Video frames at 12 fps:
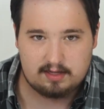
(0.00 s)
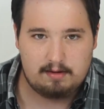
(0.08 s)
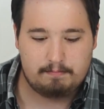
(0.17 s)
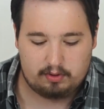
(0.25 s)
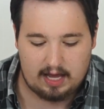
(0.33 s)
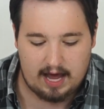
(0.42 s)
on
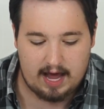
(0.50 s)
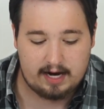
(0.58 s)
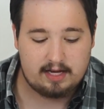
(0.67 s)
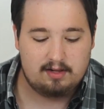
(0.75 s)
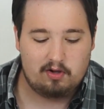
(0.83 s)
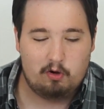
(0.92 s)
the
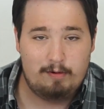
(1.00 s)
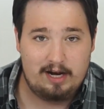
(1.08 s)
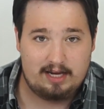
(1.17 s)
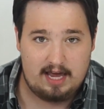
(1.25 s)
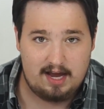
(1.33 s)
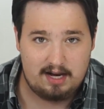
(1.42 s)
black and a little bit
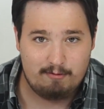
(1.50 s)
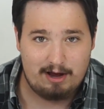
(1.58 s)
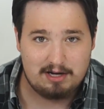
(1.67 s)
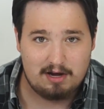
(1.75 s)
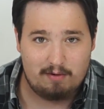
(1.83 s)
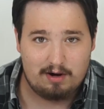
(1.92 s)
of candy
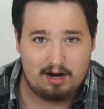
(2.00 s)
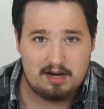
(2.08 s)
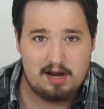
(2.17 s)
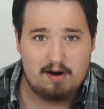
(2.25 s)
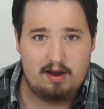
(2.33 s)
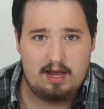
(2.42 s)
red going on here,